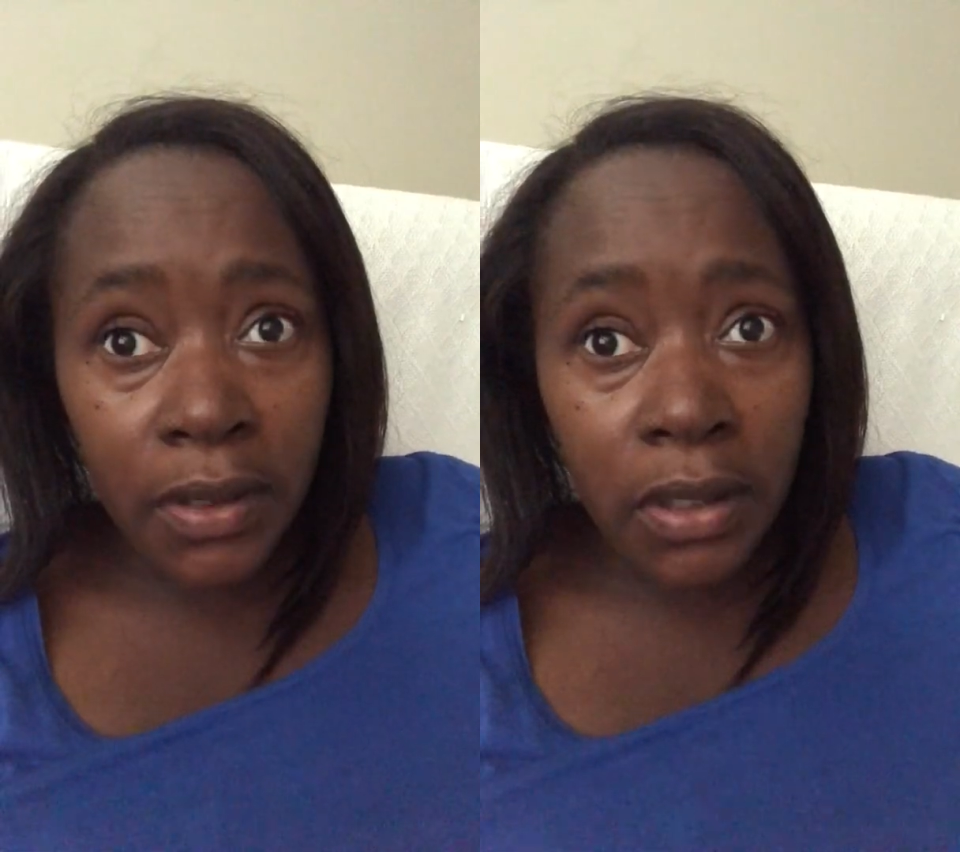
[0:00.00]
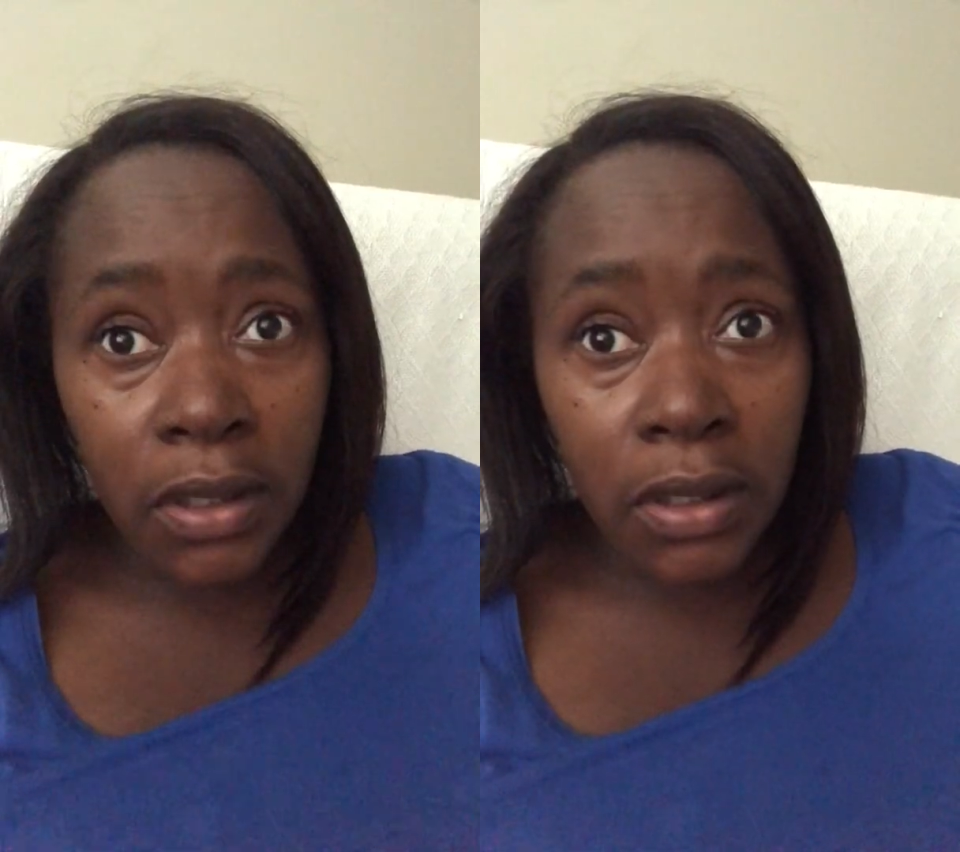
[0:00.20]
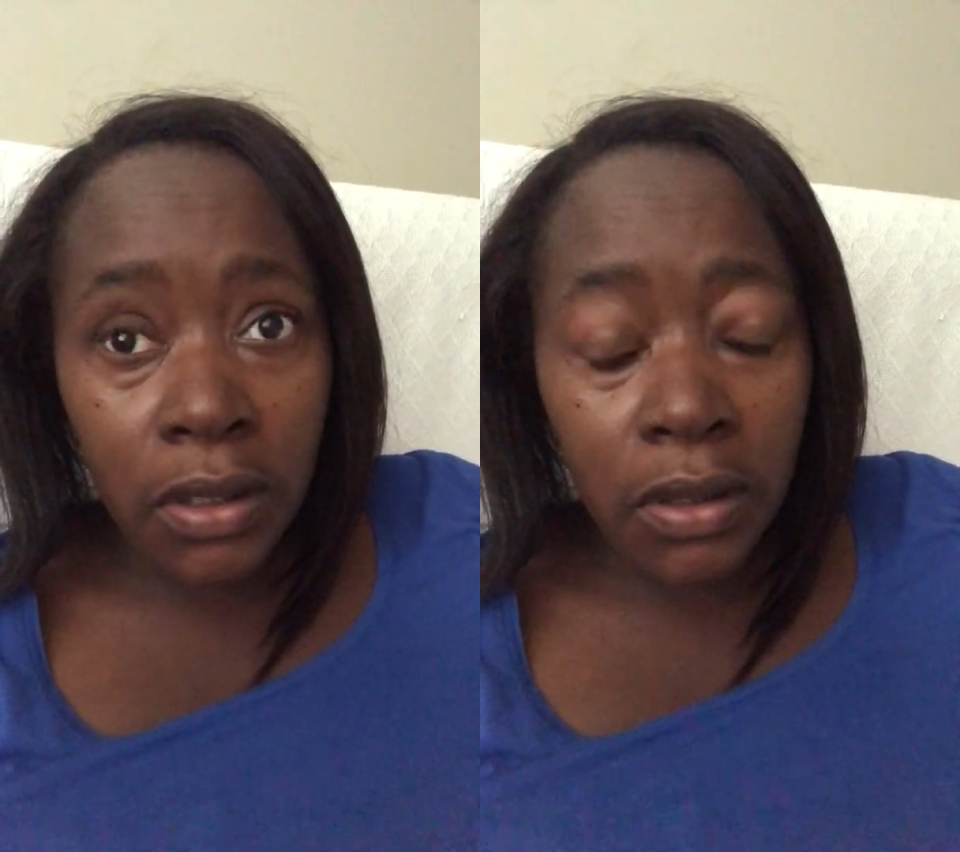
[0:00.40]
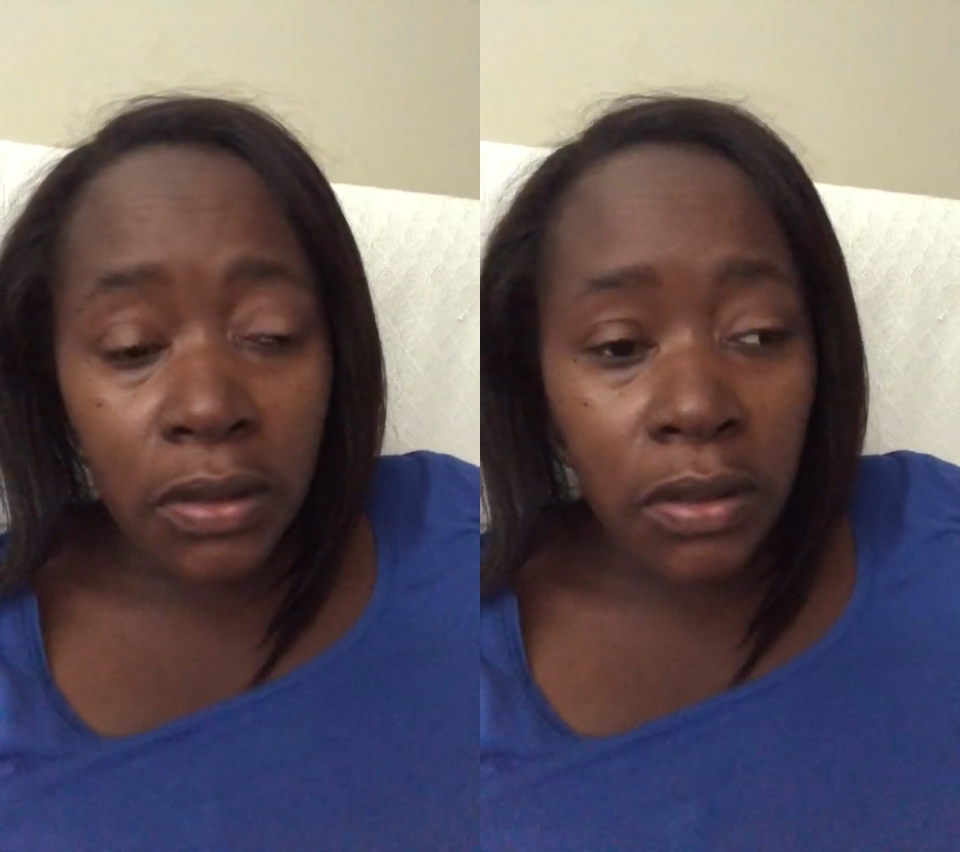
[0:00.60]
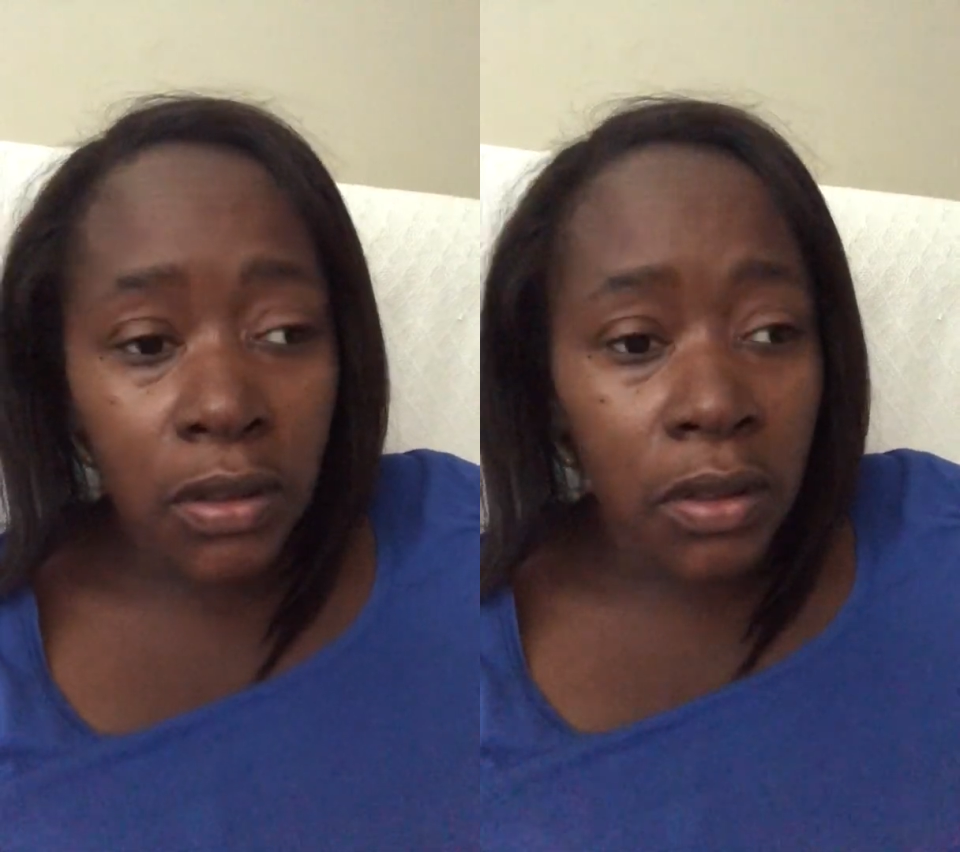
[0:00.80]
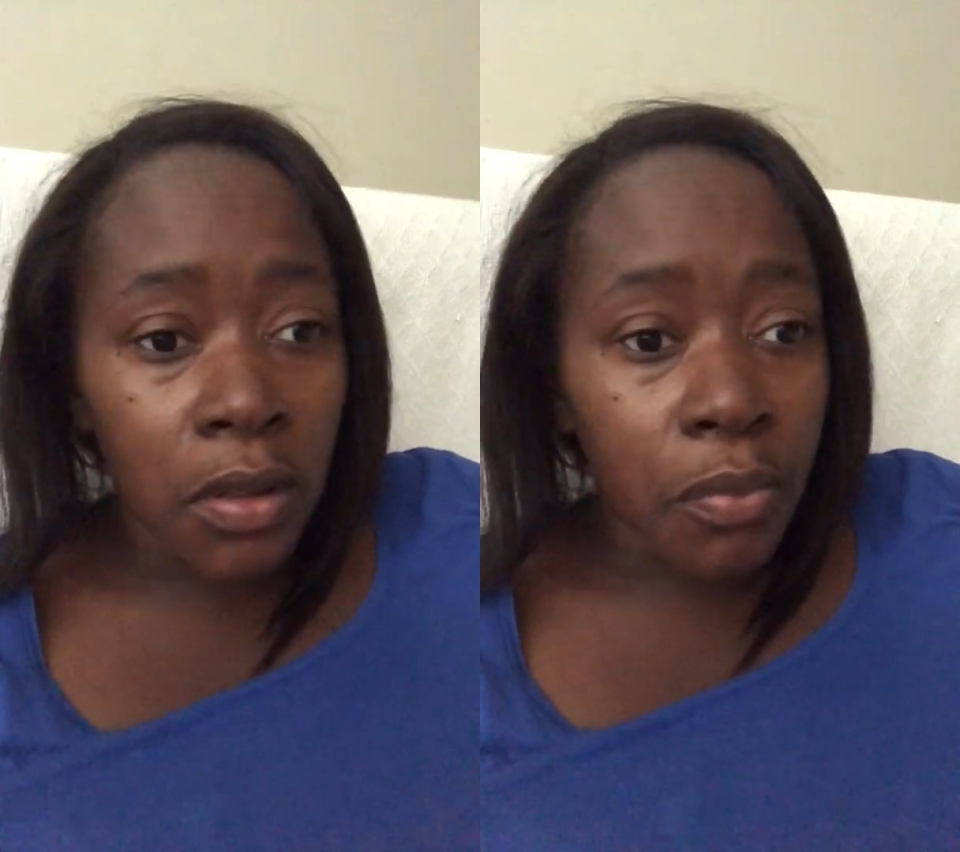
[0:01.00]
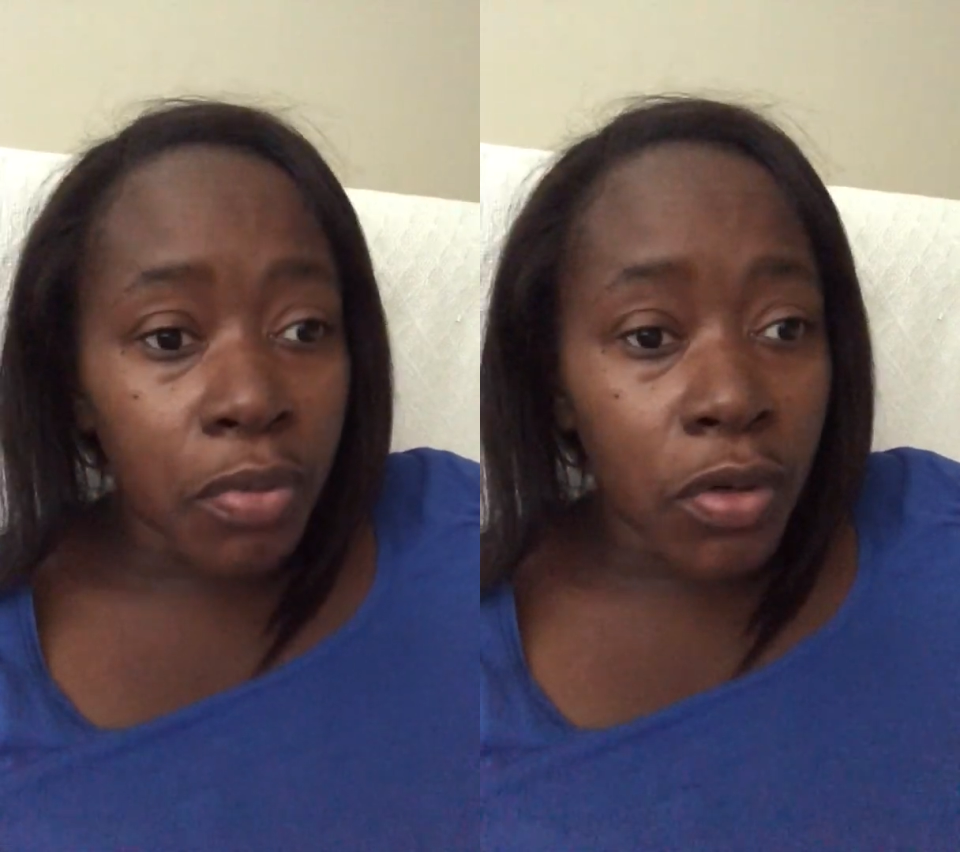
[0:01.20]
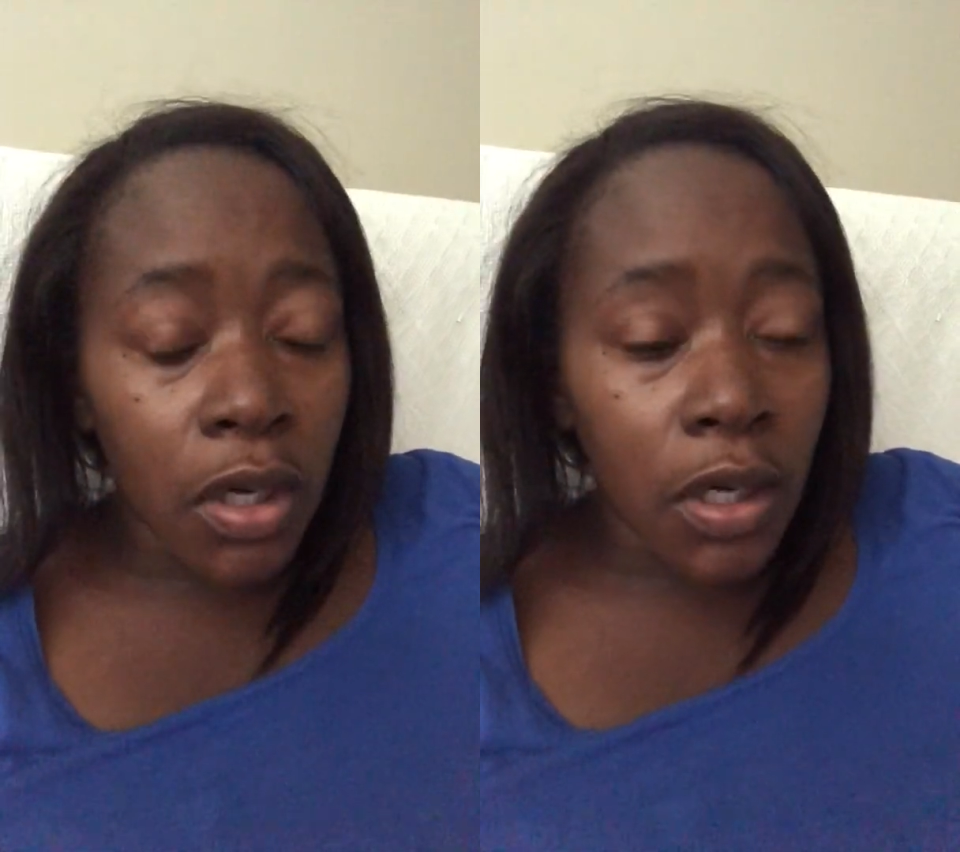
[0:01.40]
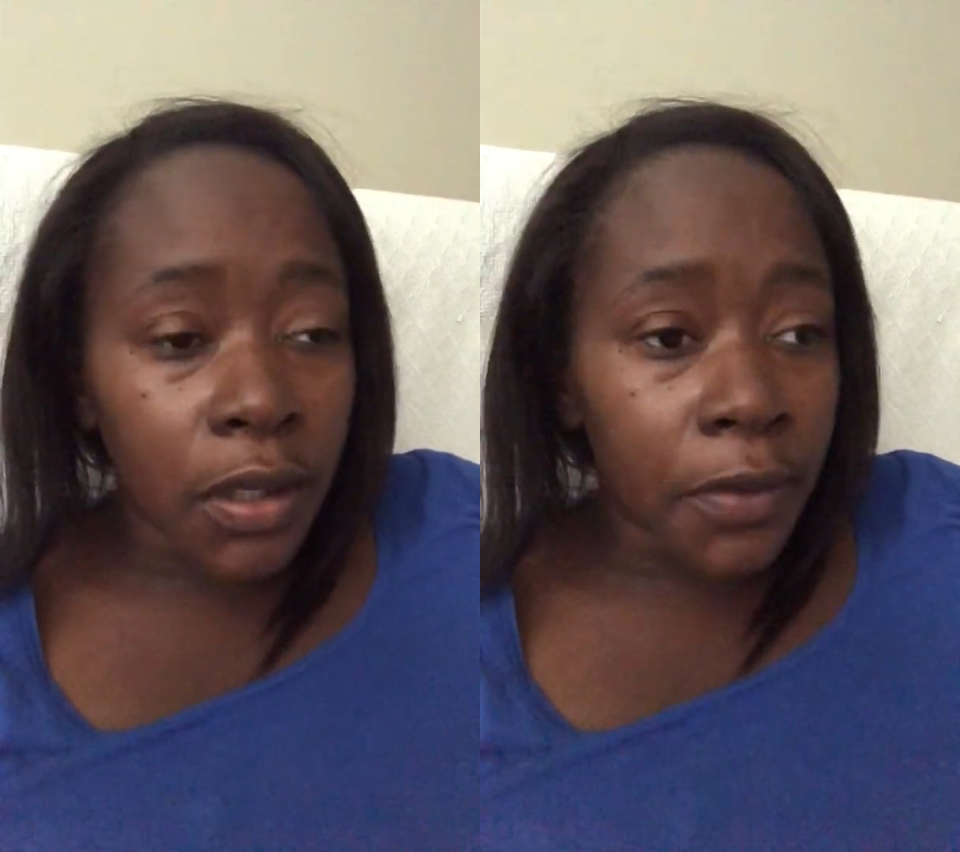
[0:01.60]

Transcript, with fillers: uh, uh,